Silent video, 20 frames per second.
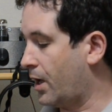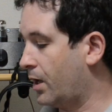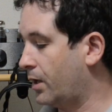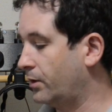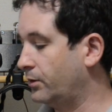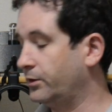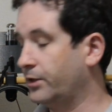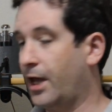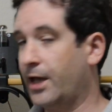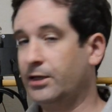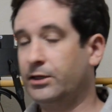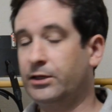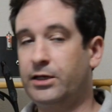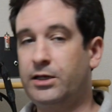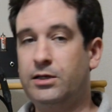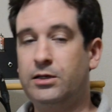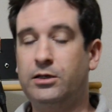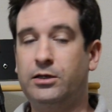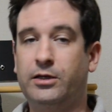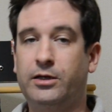
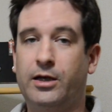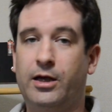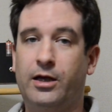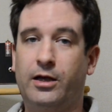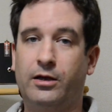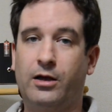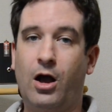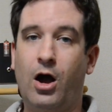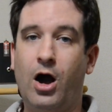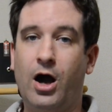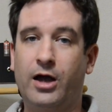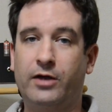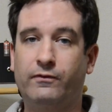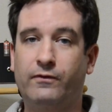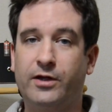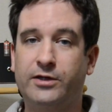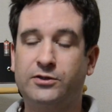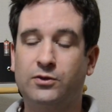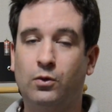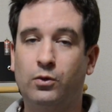lately
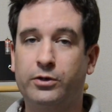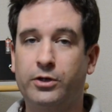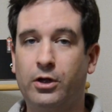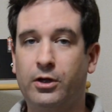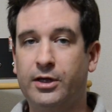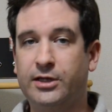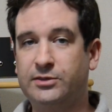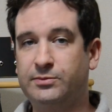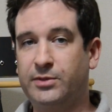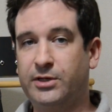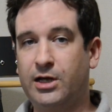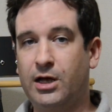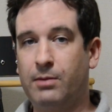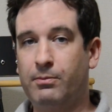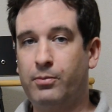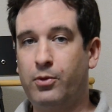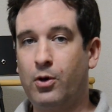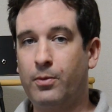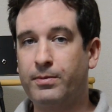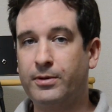high-res audio has become
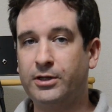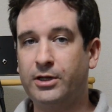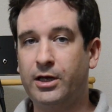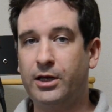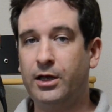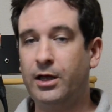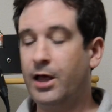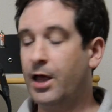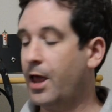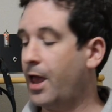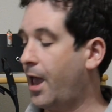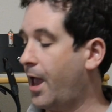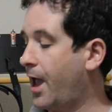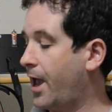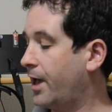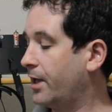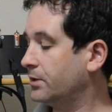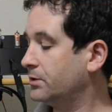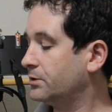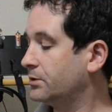popular,
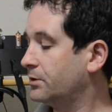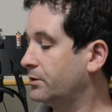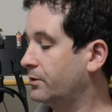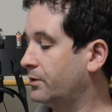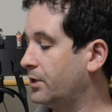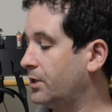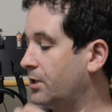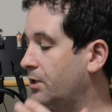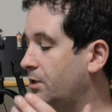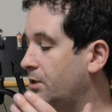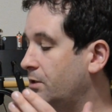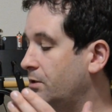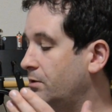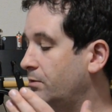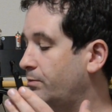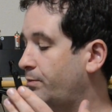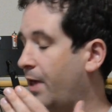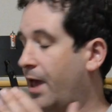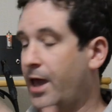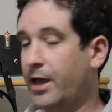and the
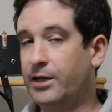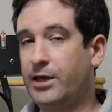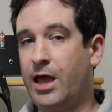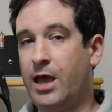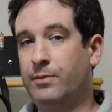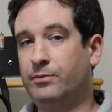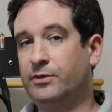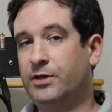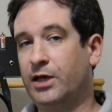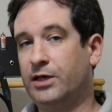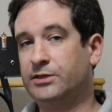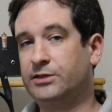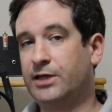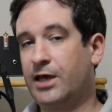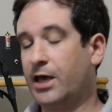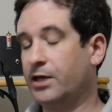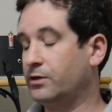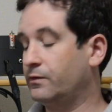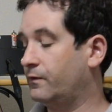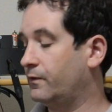PanAm does
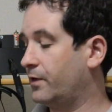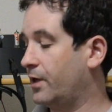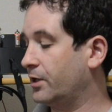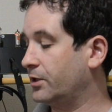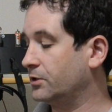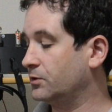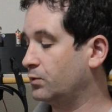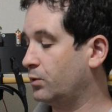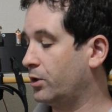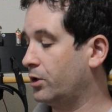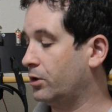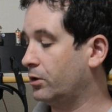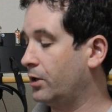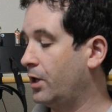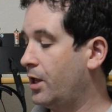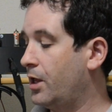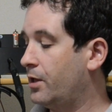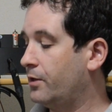cater for that as well.